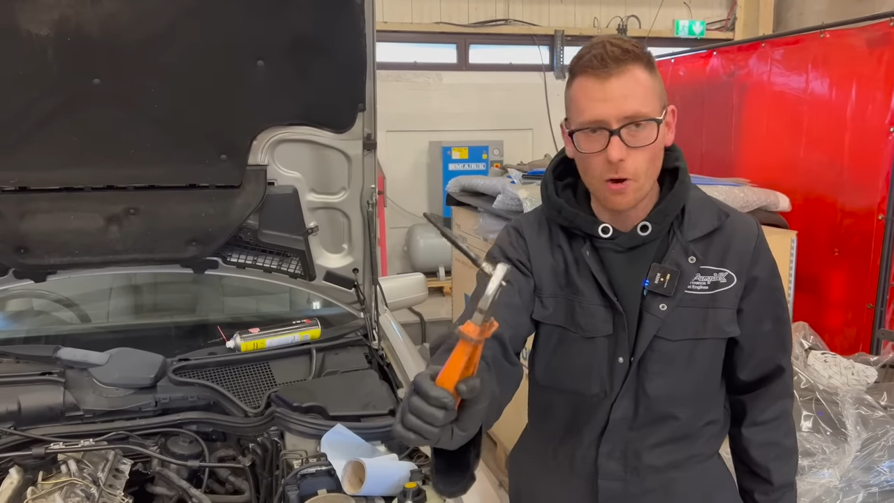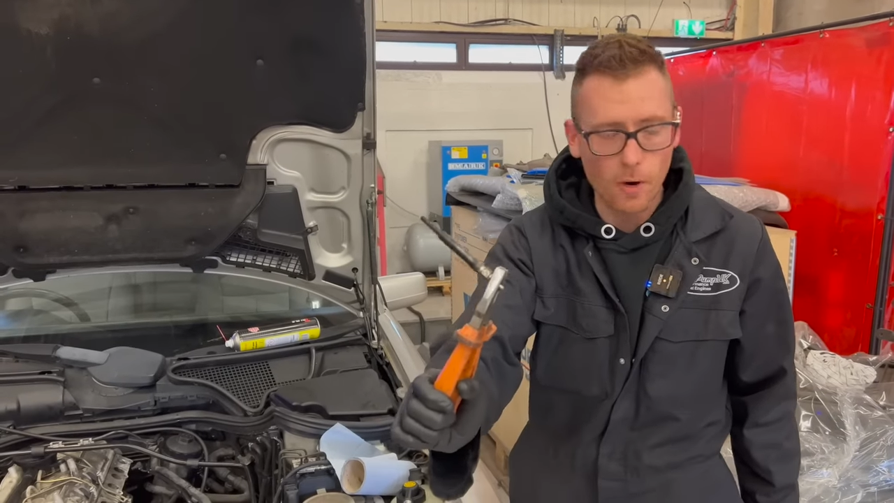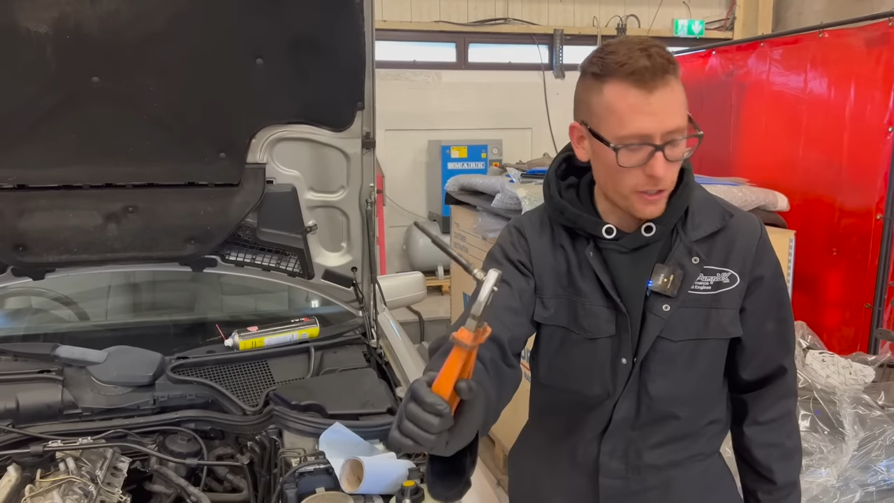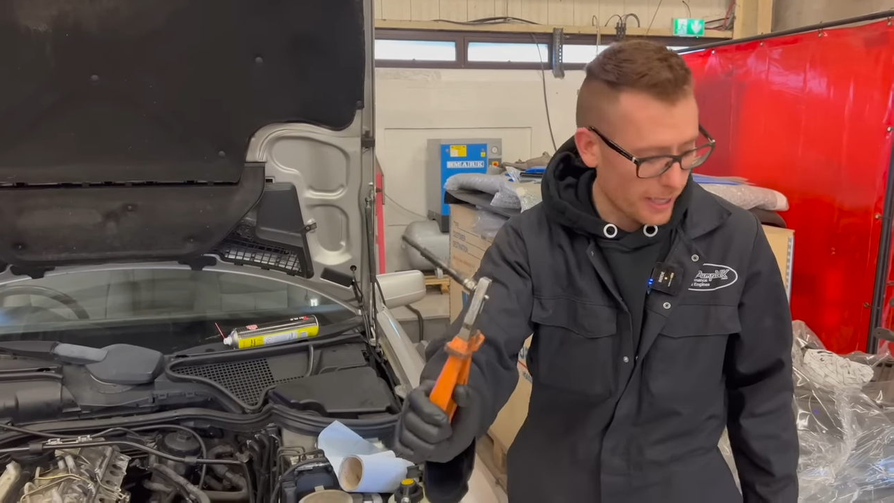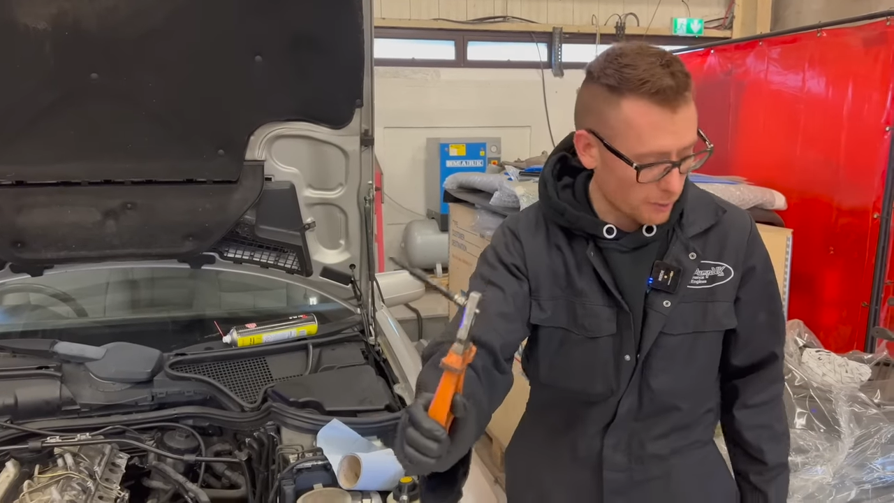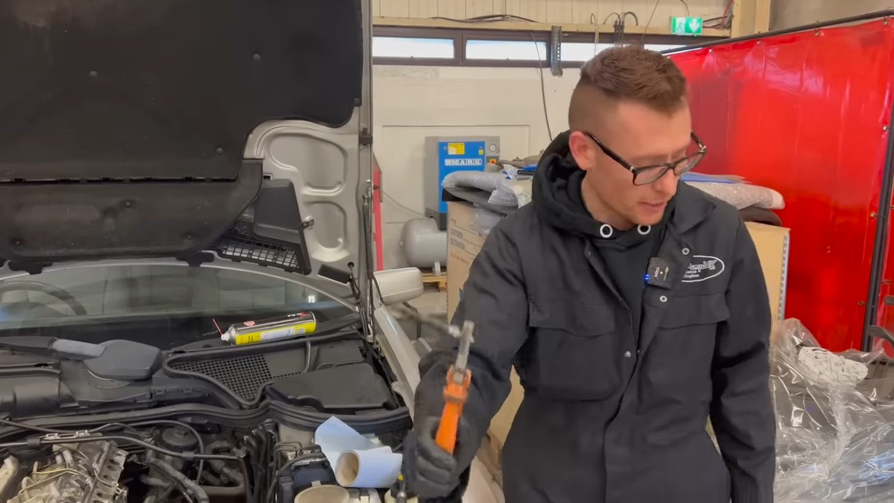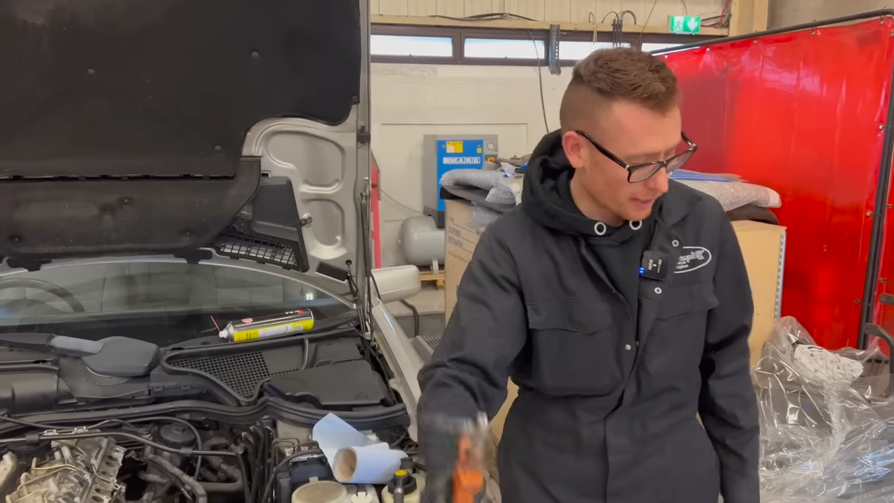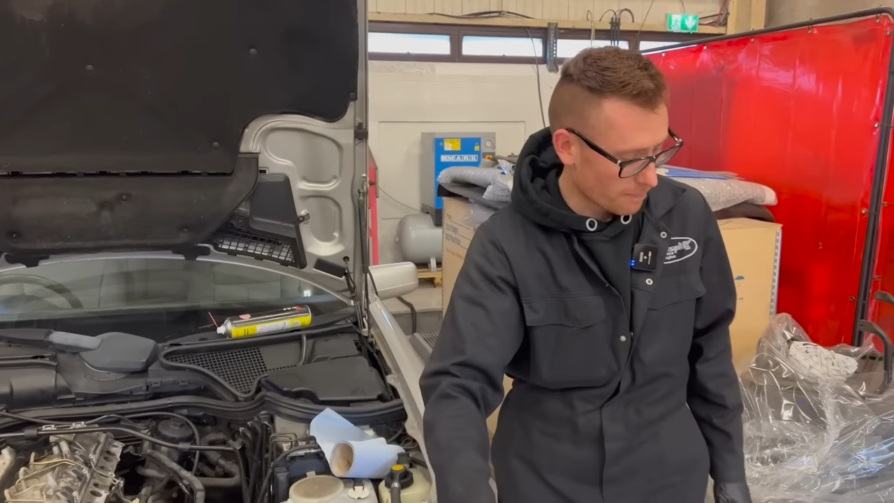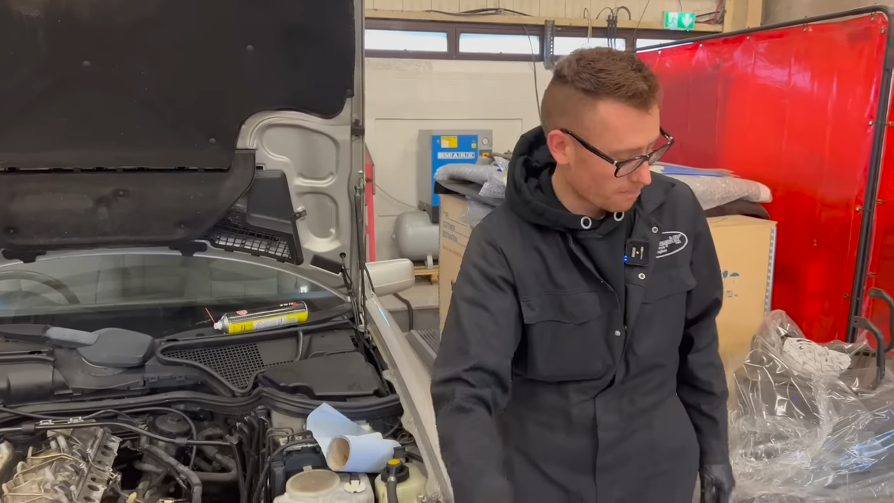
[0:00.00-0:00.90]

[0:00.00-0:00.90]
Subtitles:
more doubting.